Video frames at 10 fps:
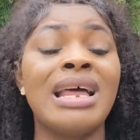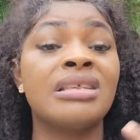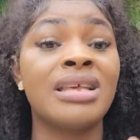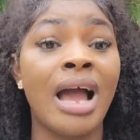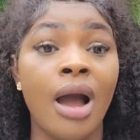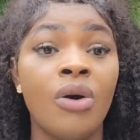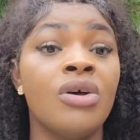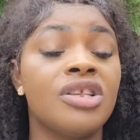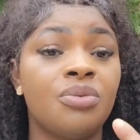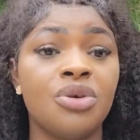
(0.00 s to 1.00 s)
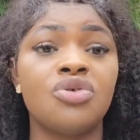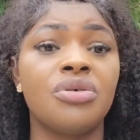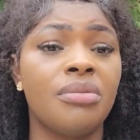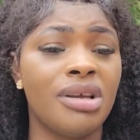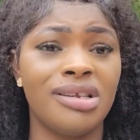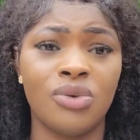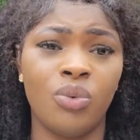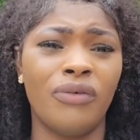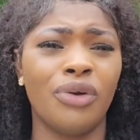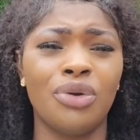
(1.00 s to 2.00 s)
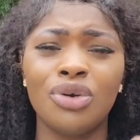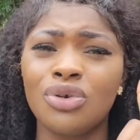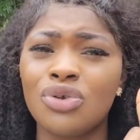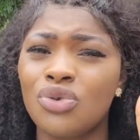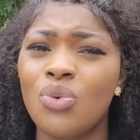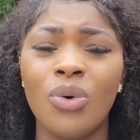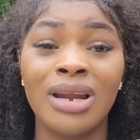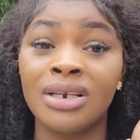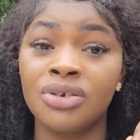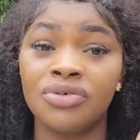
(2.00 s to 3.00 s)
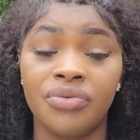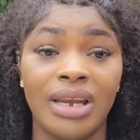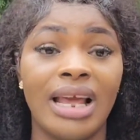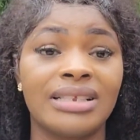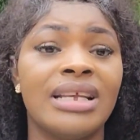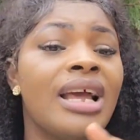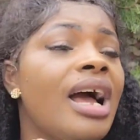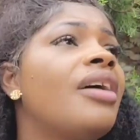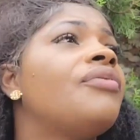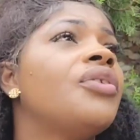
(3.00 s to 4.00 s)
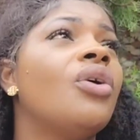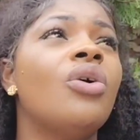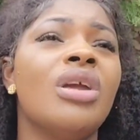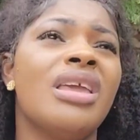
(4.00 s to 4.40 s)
That's how spiritual remedies work for you. Don't just do one and just relax and feel, oh,